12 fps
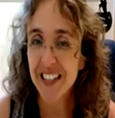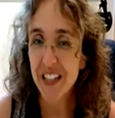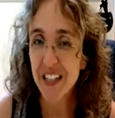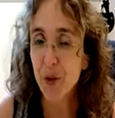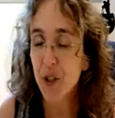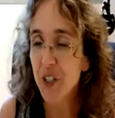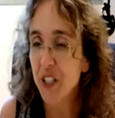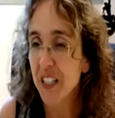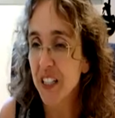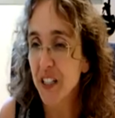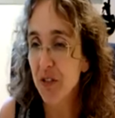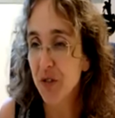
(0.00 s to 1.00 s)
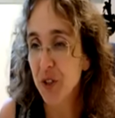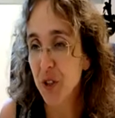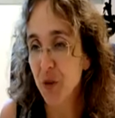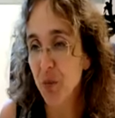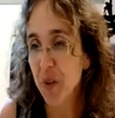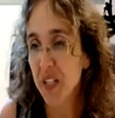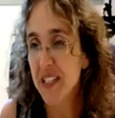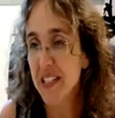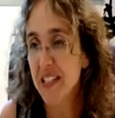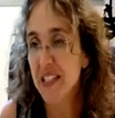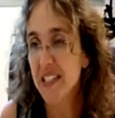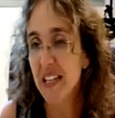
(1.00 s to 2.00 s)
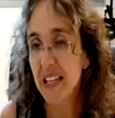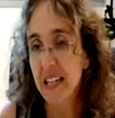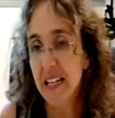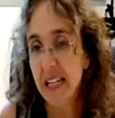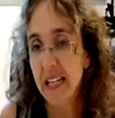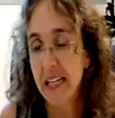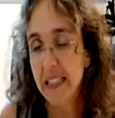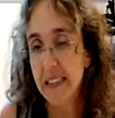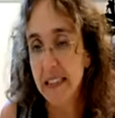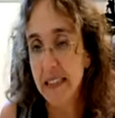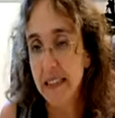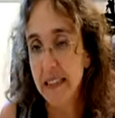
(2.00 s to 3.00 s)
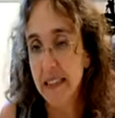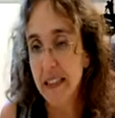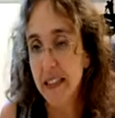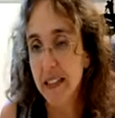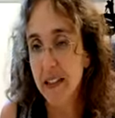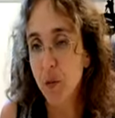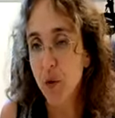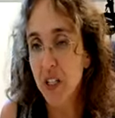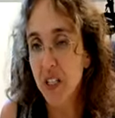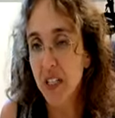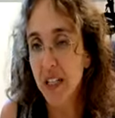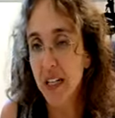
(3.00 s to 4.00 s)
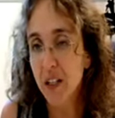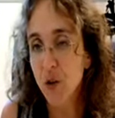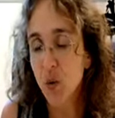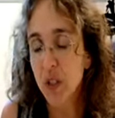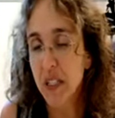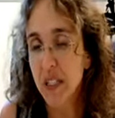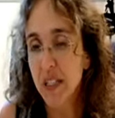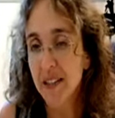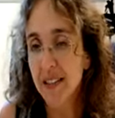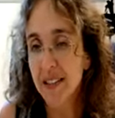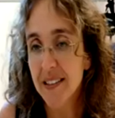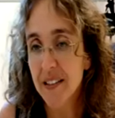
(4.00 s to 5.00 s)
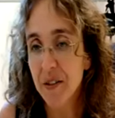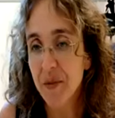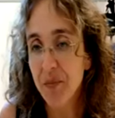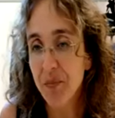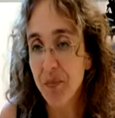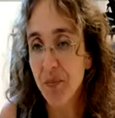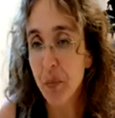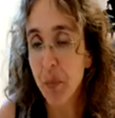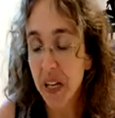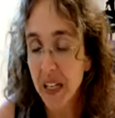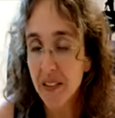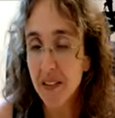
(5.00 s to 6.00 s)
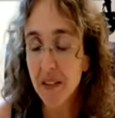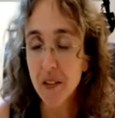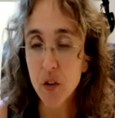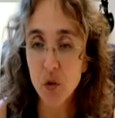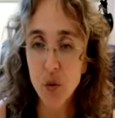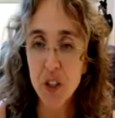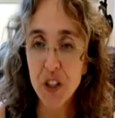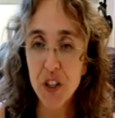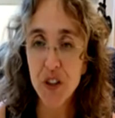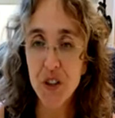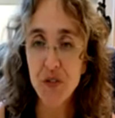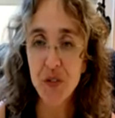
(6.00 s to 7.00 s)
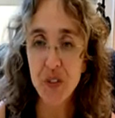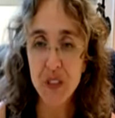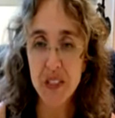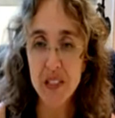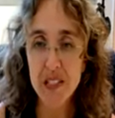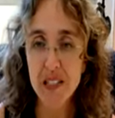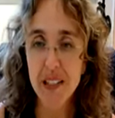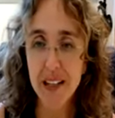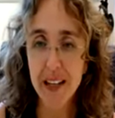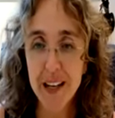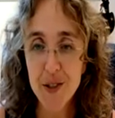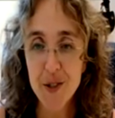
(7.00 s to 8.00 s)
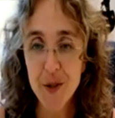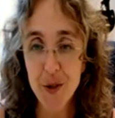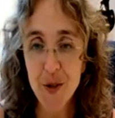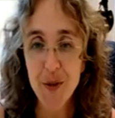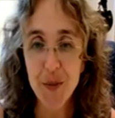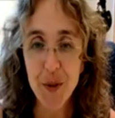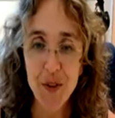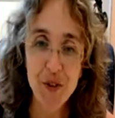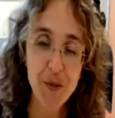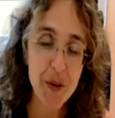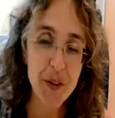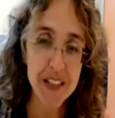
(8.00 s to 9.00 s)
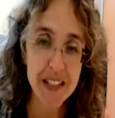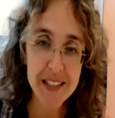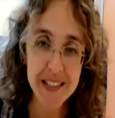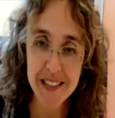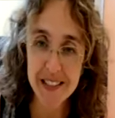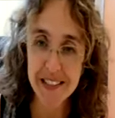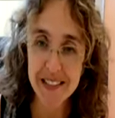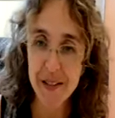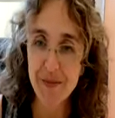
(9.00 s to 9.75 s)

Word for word: uh, working in different places. And uh, we actually um, met uh, during a conference in Glasgow, but she probably doesn't